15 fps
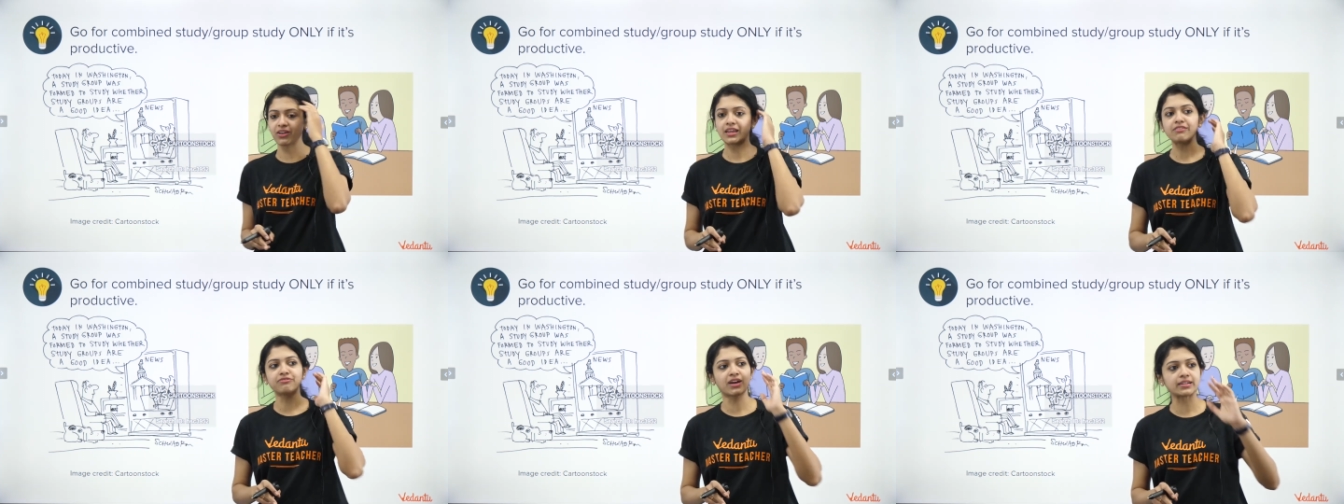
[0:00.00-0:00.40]

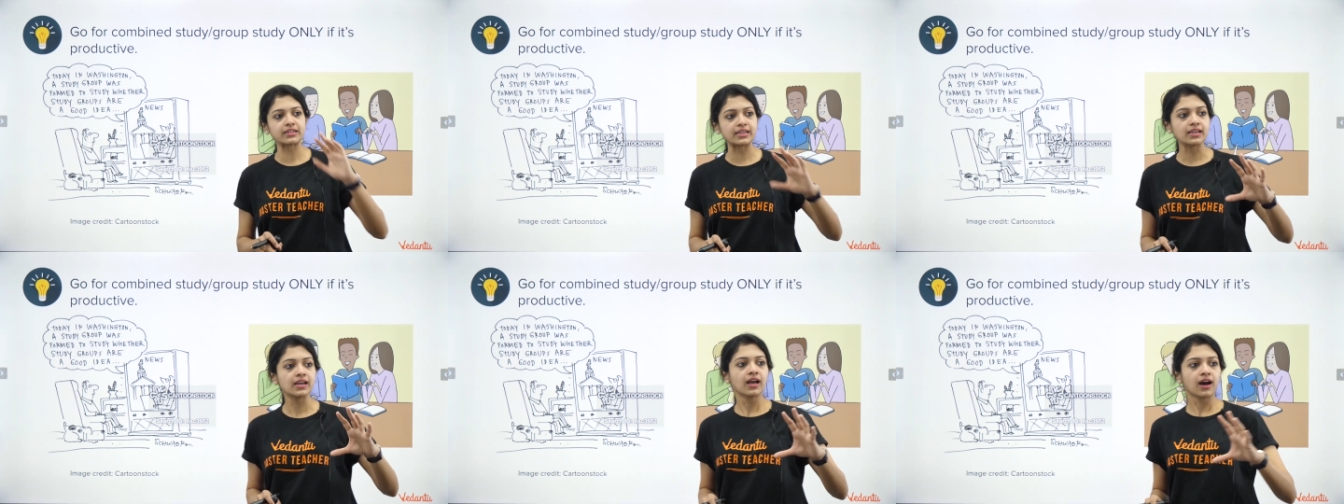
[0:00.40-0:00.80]
very
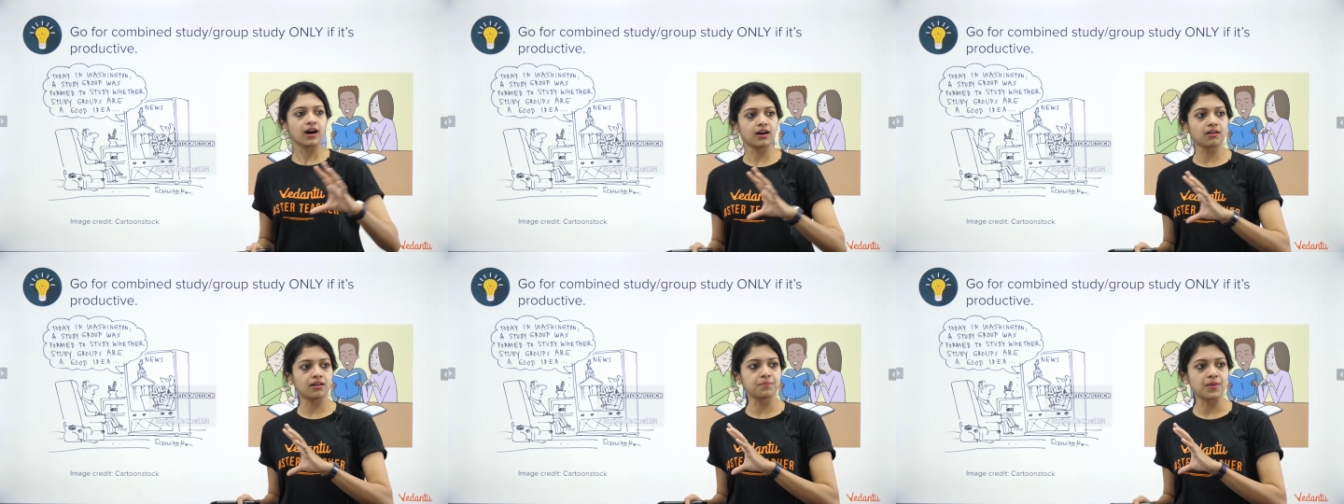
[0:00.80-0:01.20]
funny,
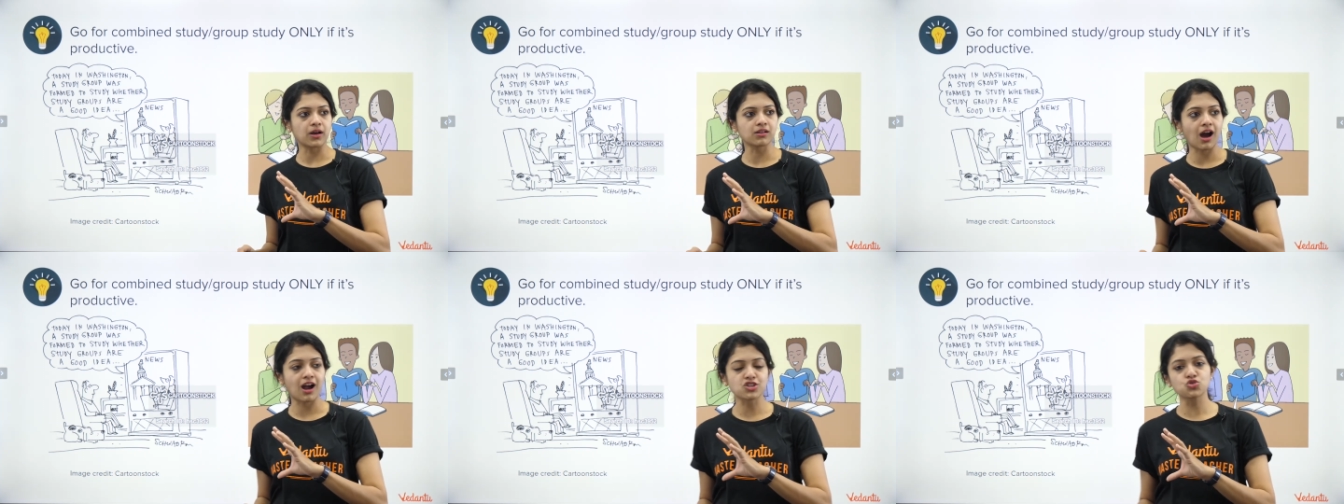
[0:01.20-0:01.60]

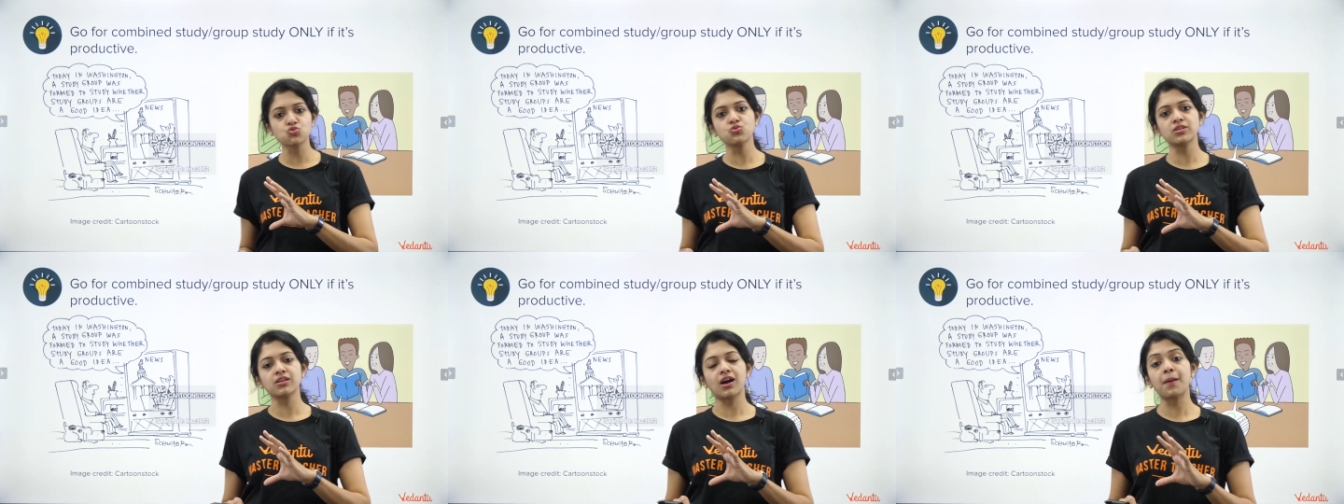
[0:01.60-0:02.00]
a
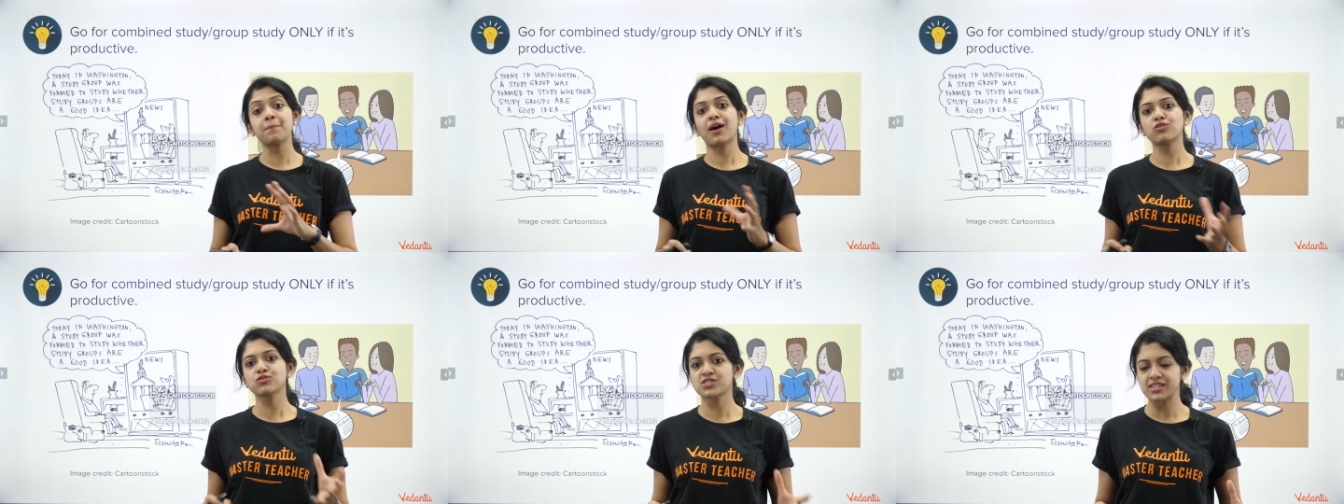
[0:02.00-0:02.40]
cartoon
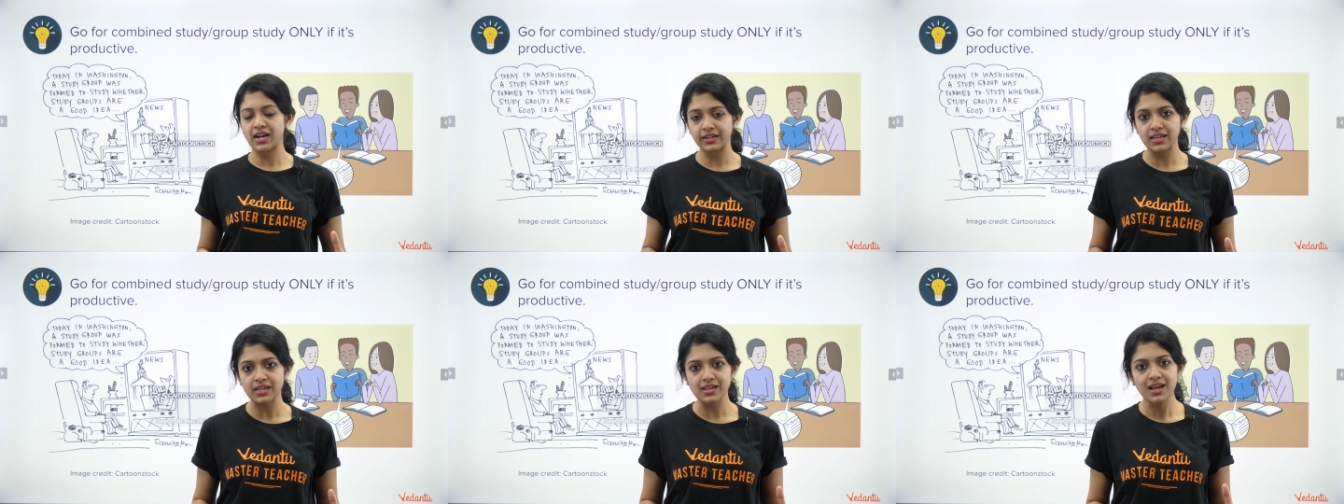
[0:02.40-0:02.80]
about
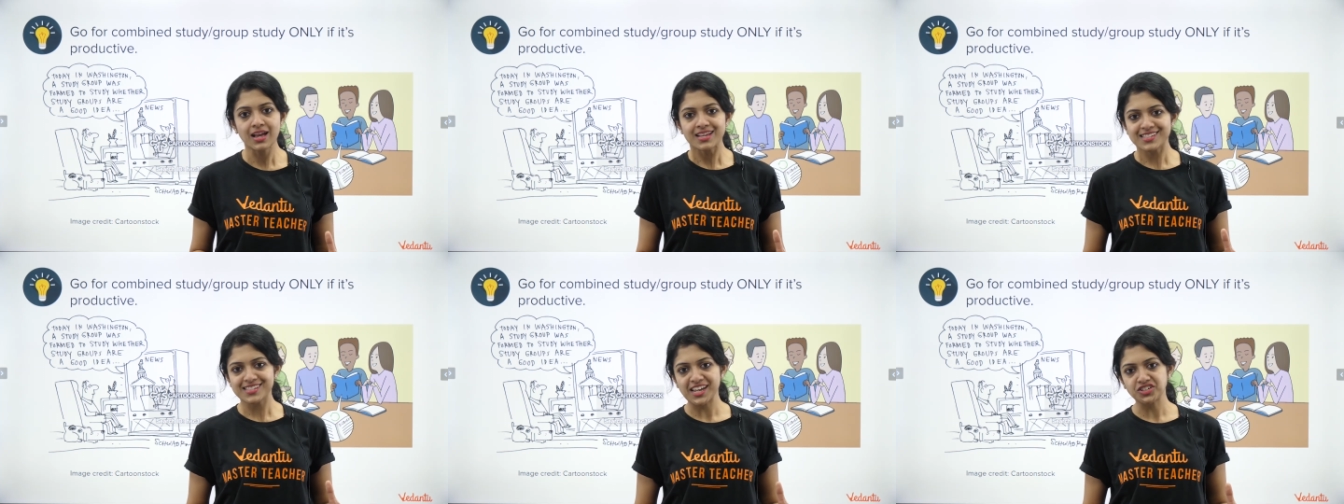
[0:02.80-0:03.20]
study
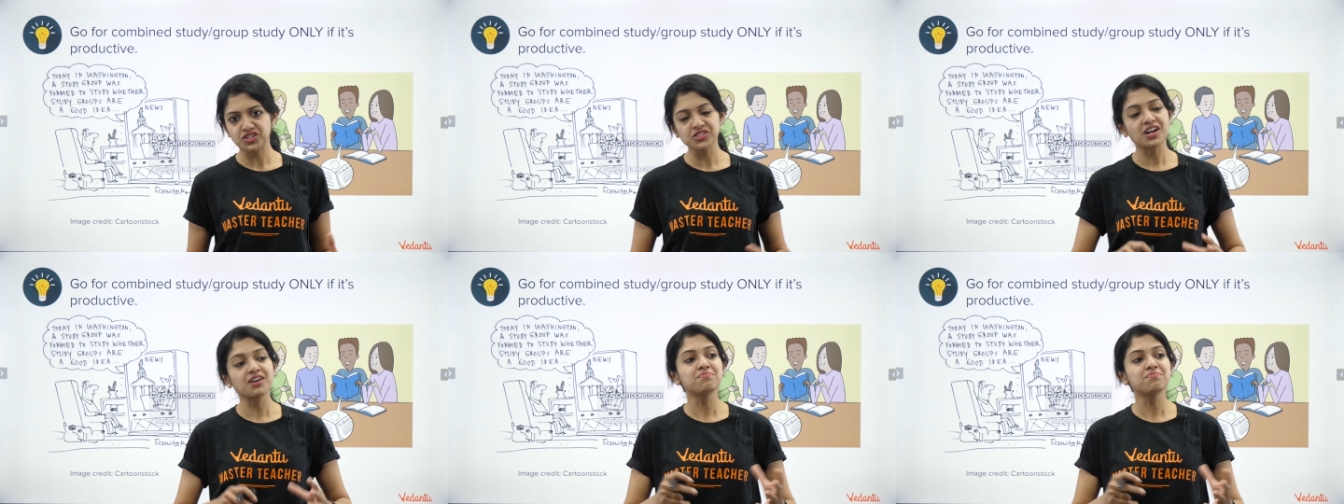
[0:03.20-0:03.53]
sessions,